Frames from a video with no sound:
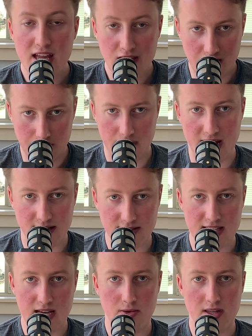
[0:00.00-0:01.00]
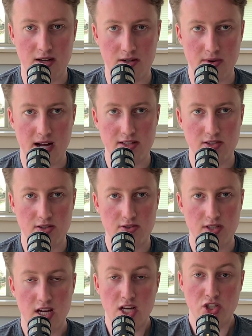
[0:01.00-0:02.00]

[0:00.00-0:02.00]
You can balance that with Aaron Rodgers.